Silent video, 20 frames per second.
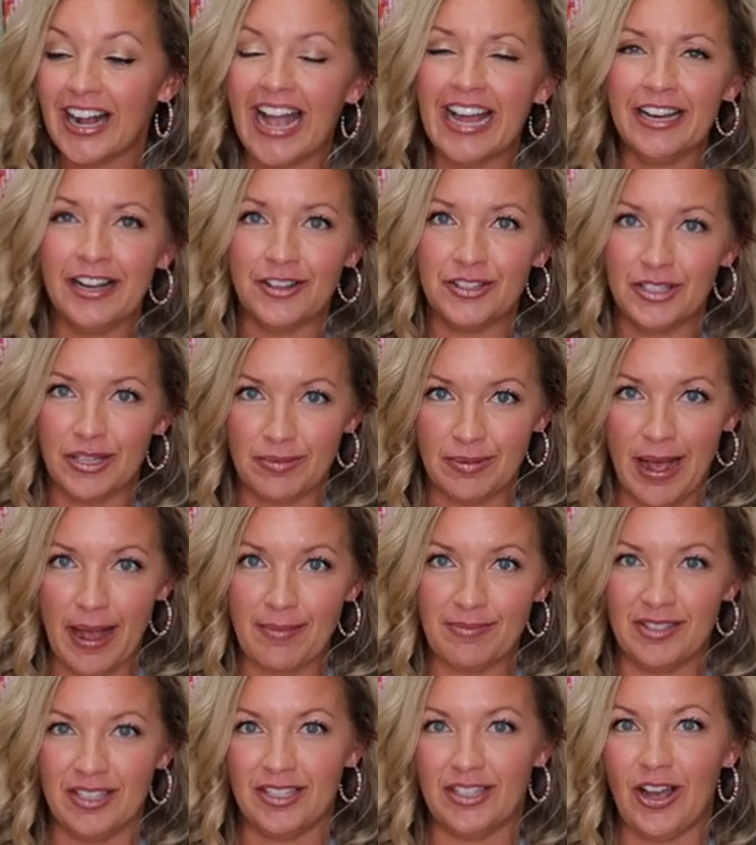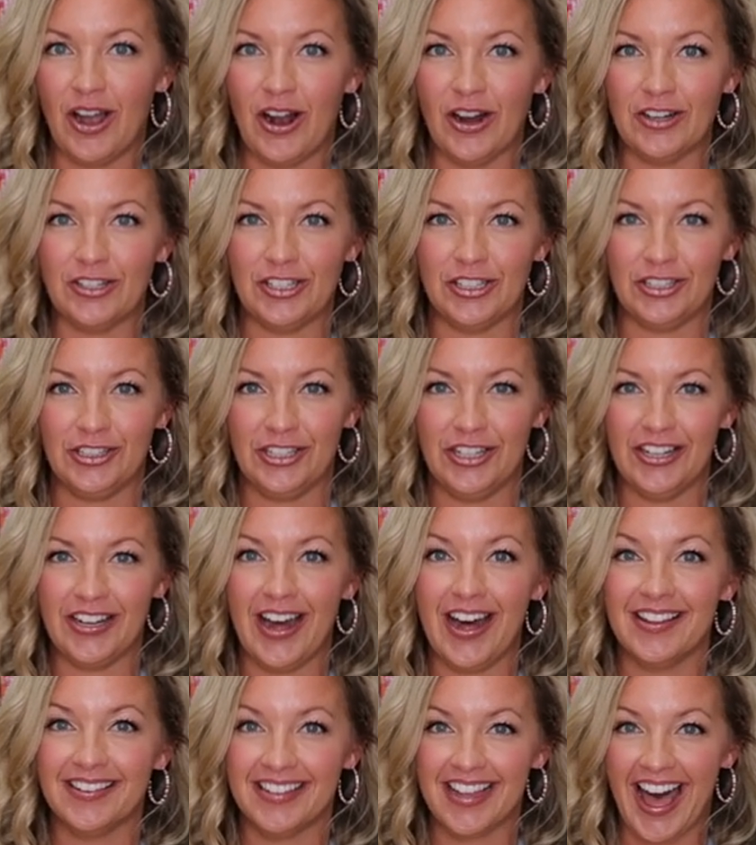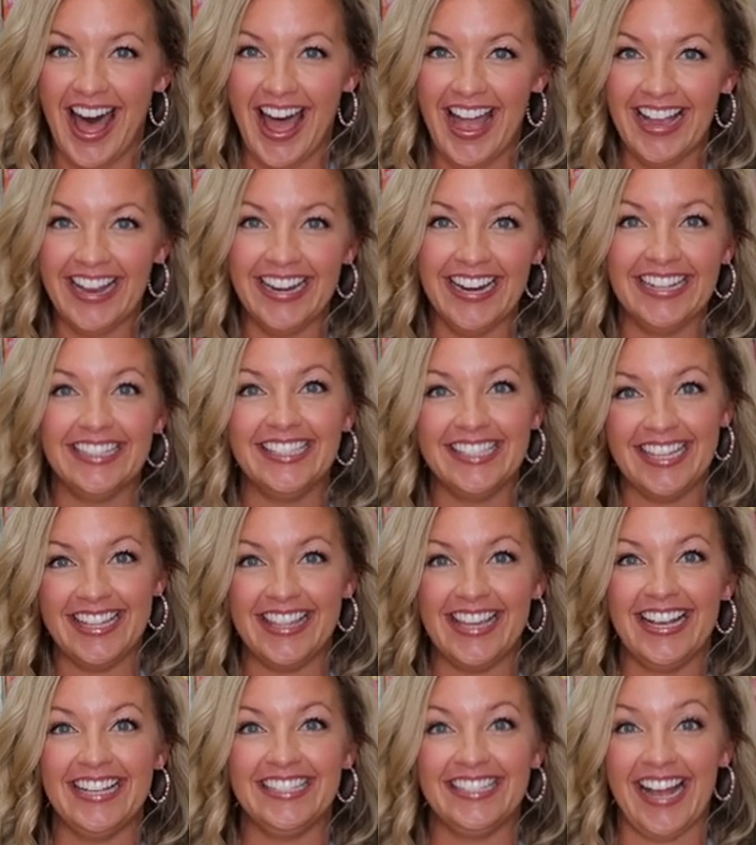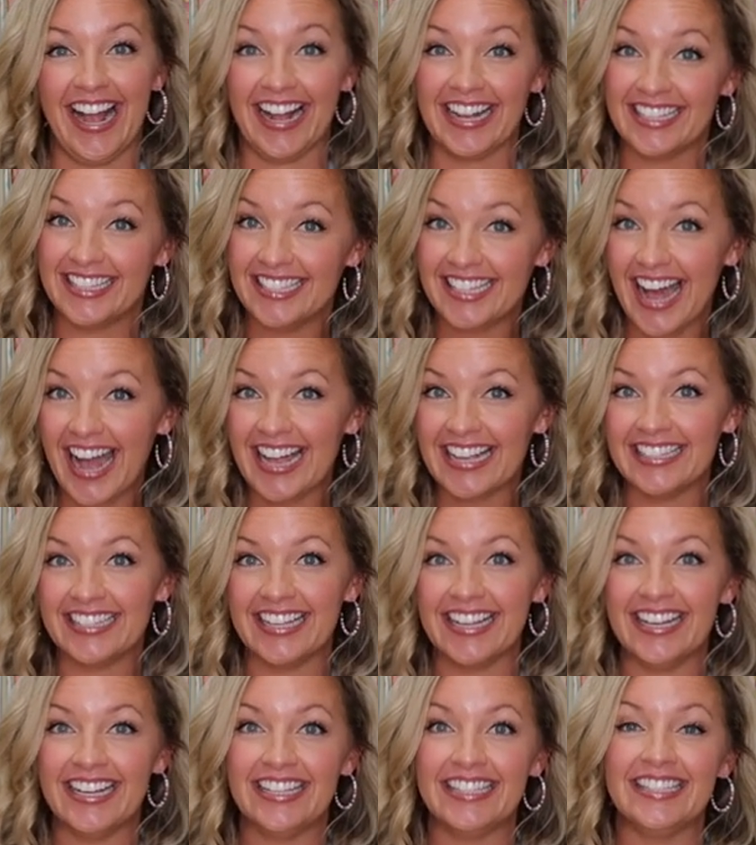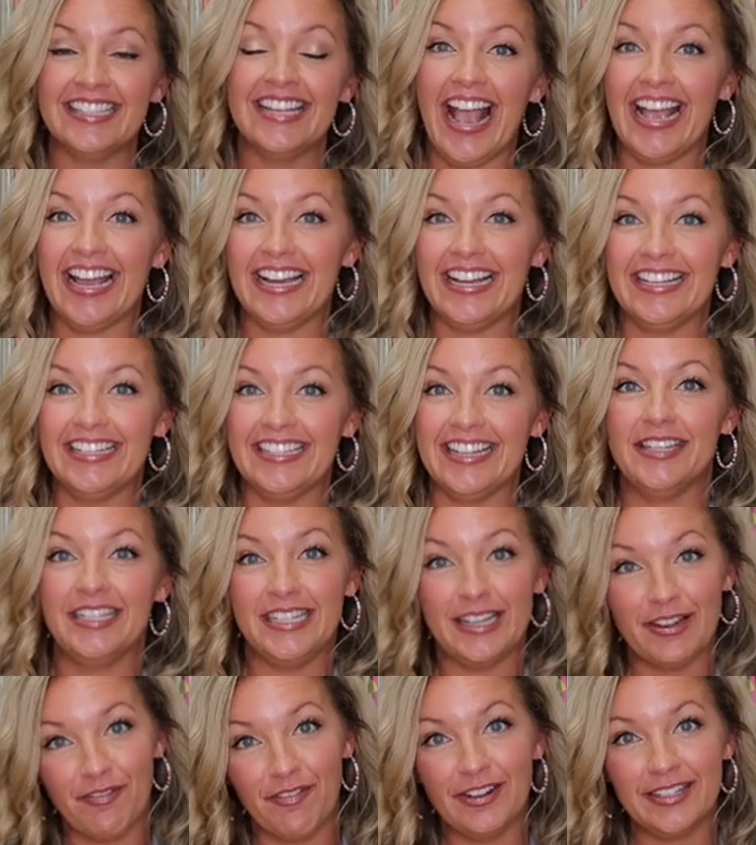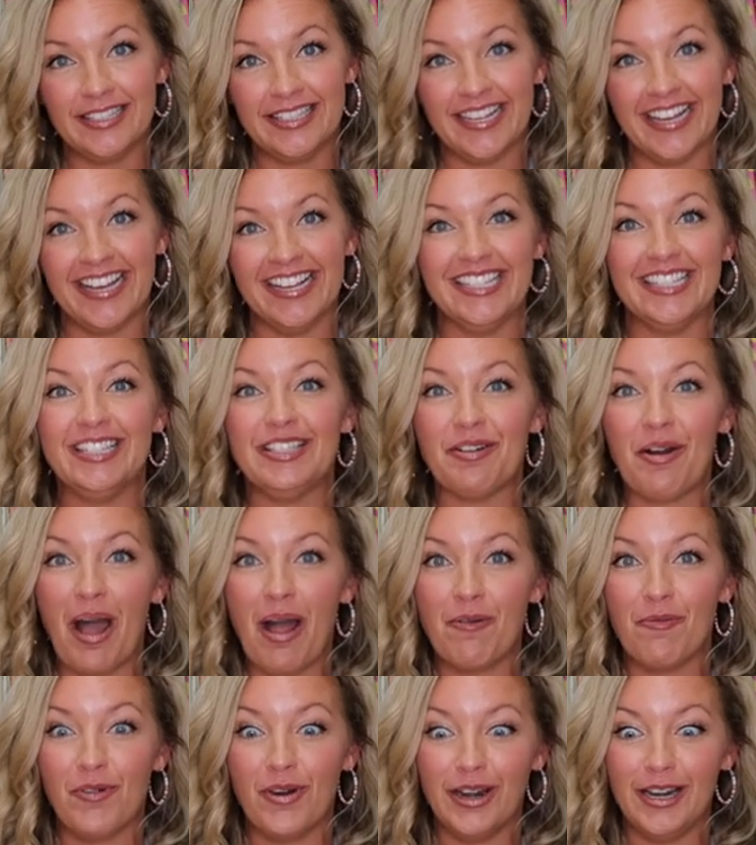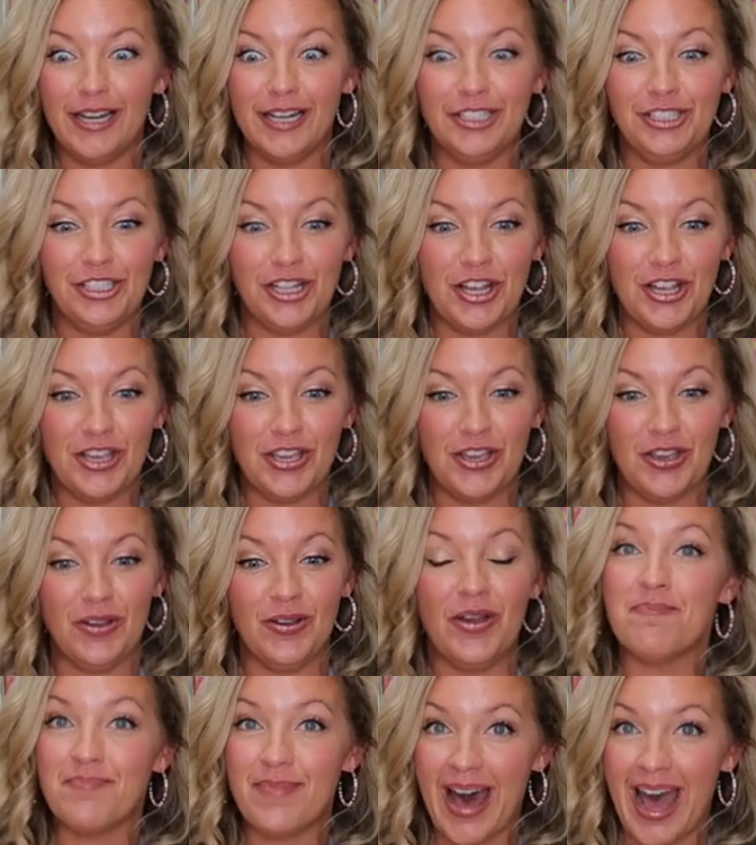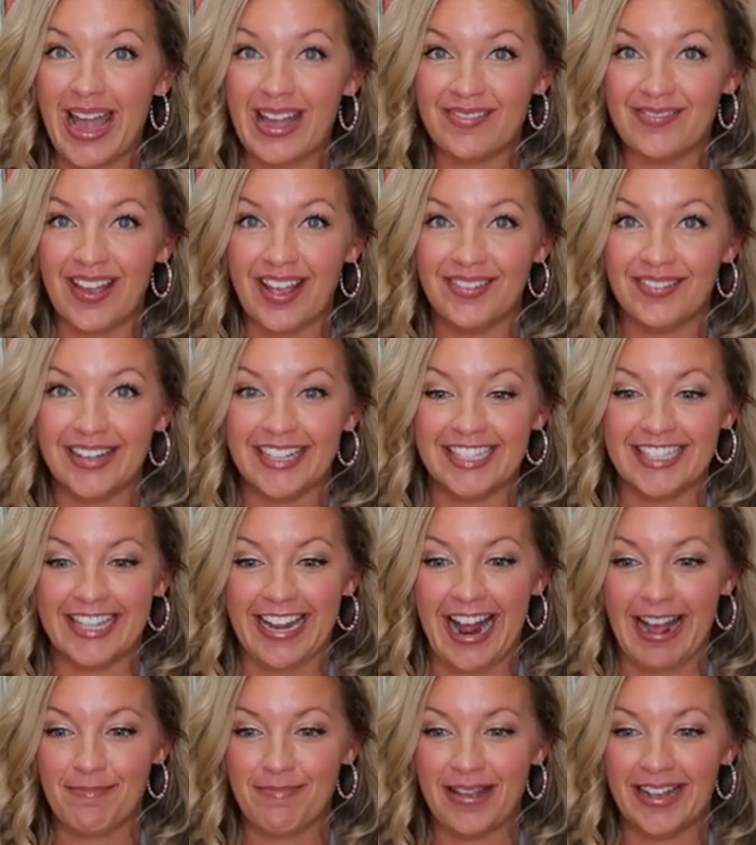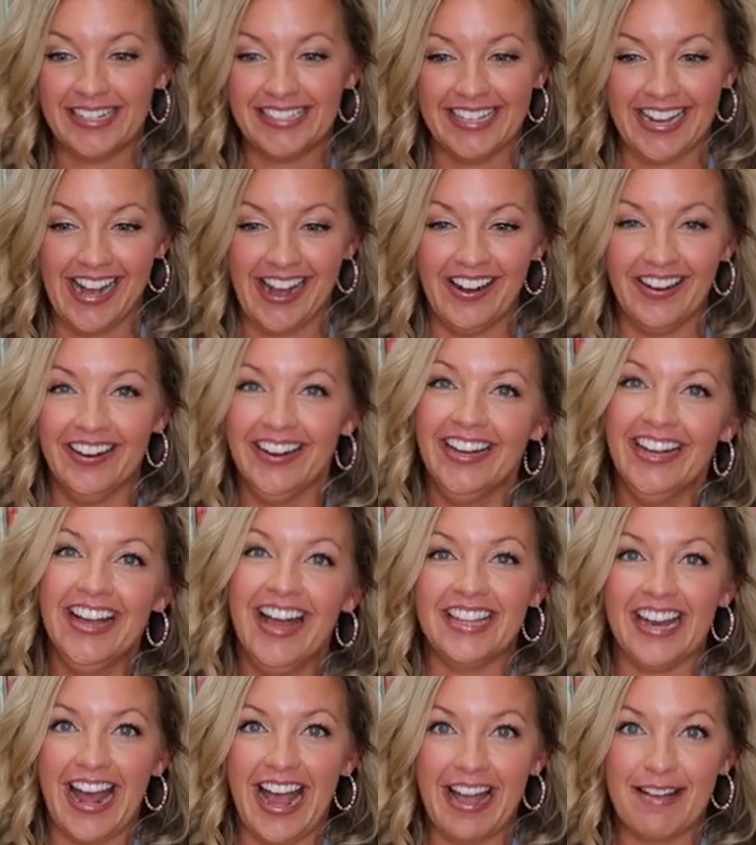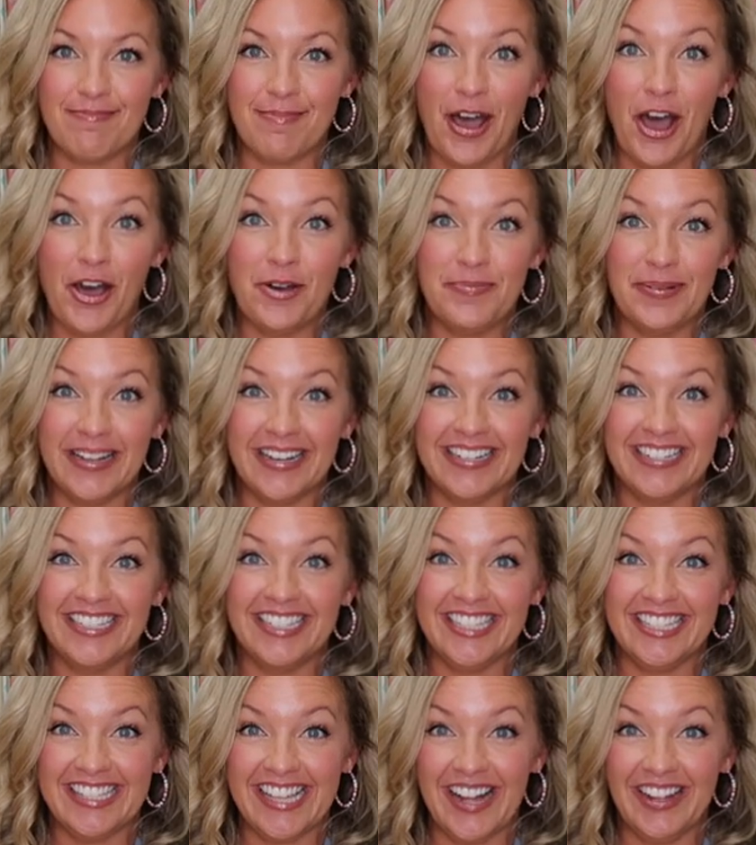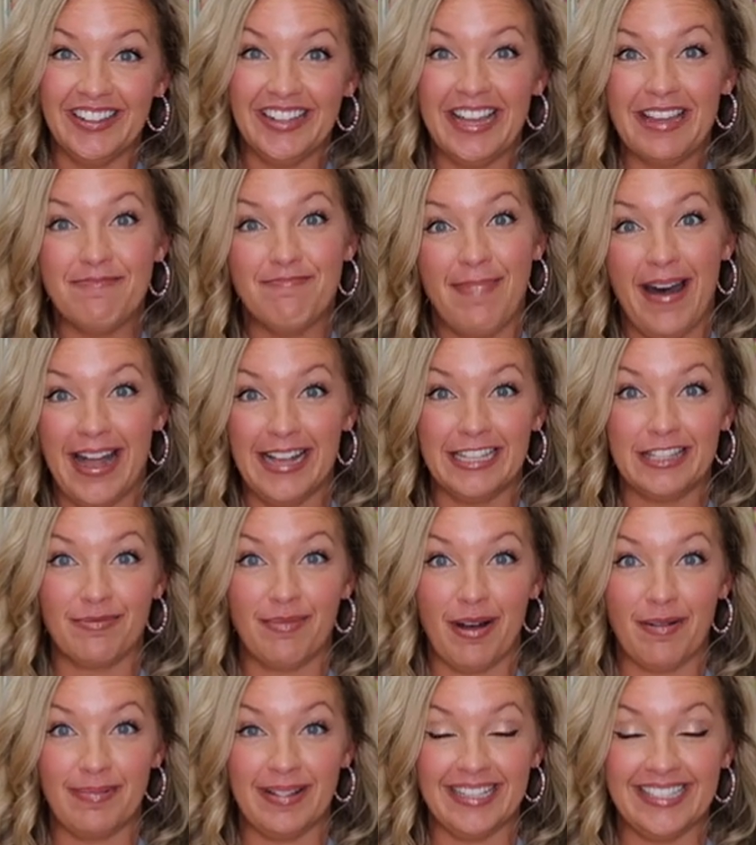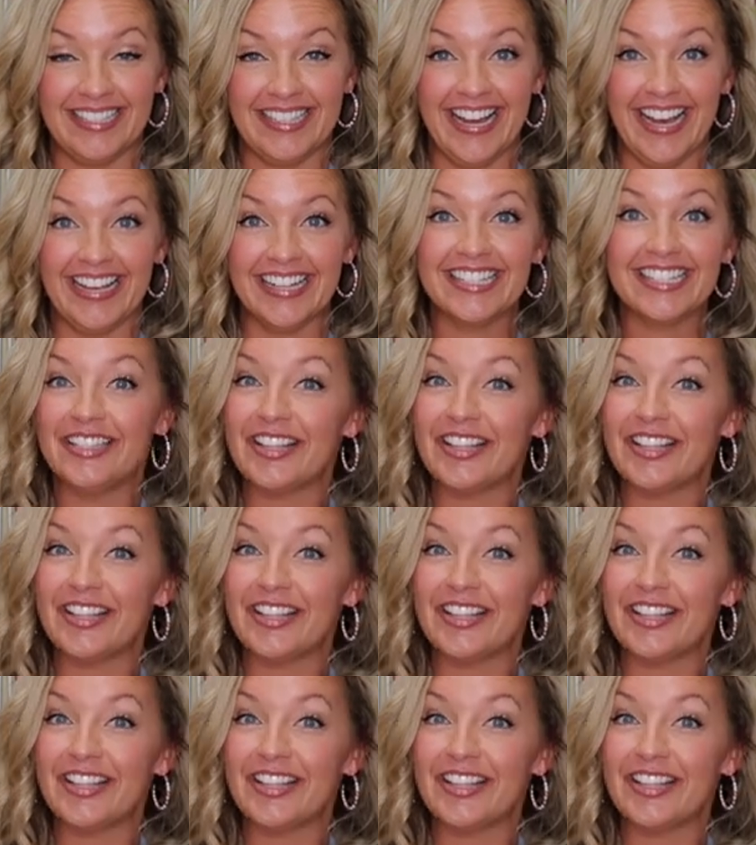I know sometimes it's hard to look online and see the exact sizes and the differences. So I wanted to show you my favorites that I picked out that I am hoping to sell in my small business.